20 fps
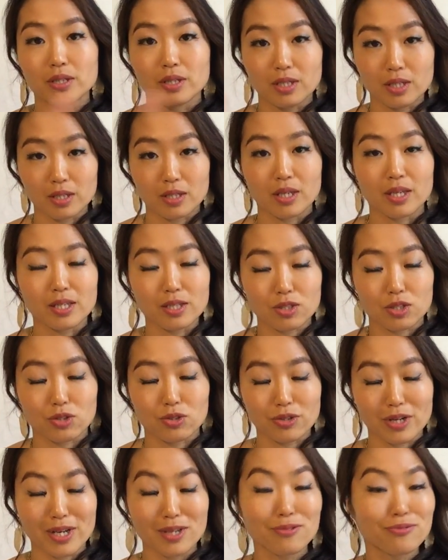it's
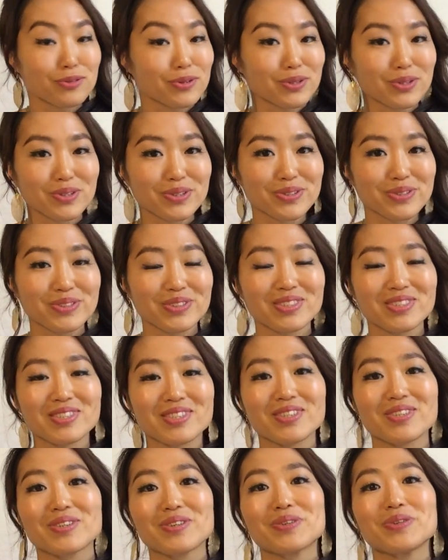great for you
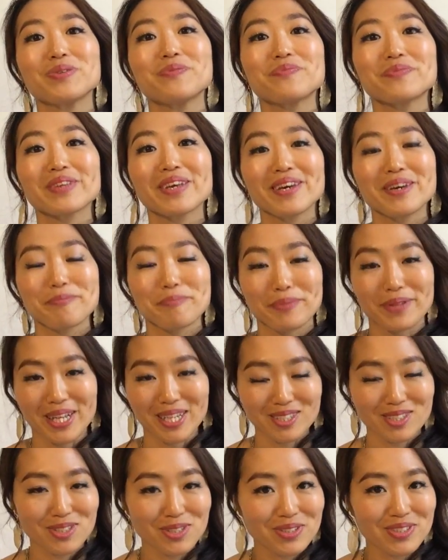to
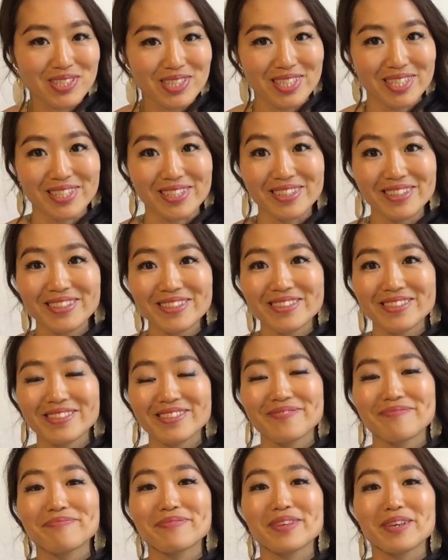plant your
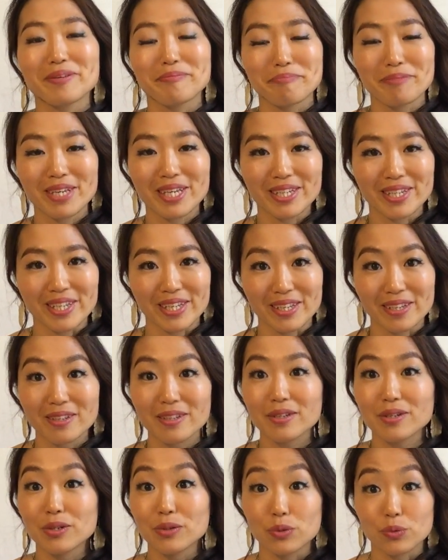seeds,
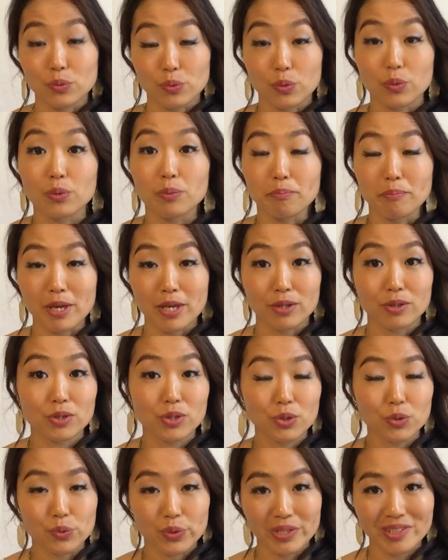meaning make
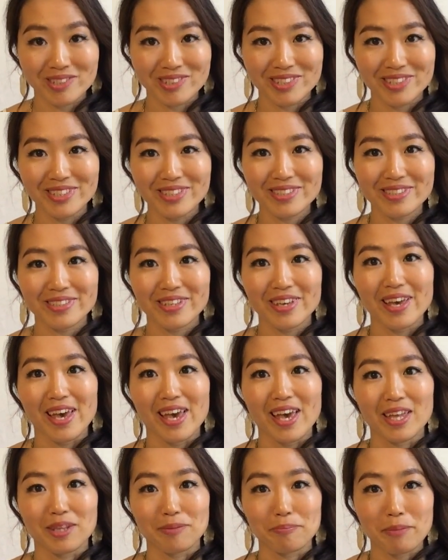your wishes
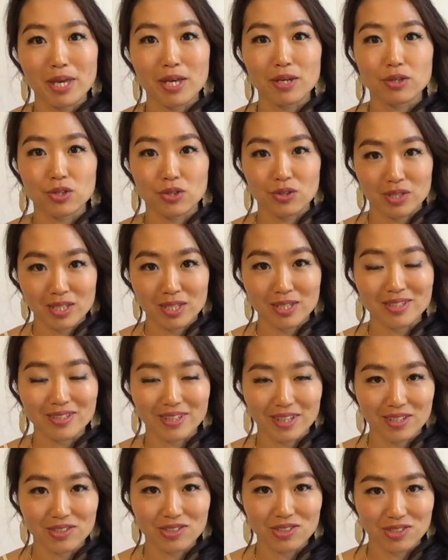and make your
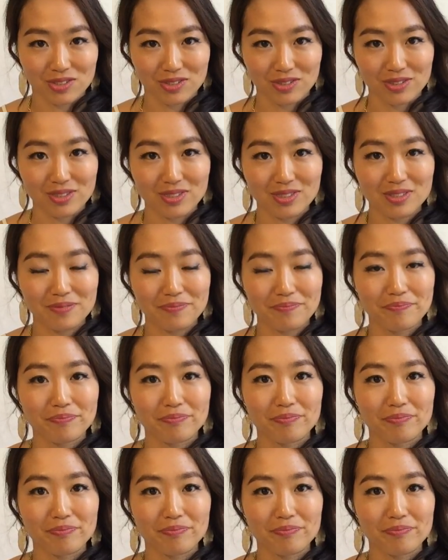intentions.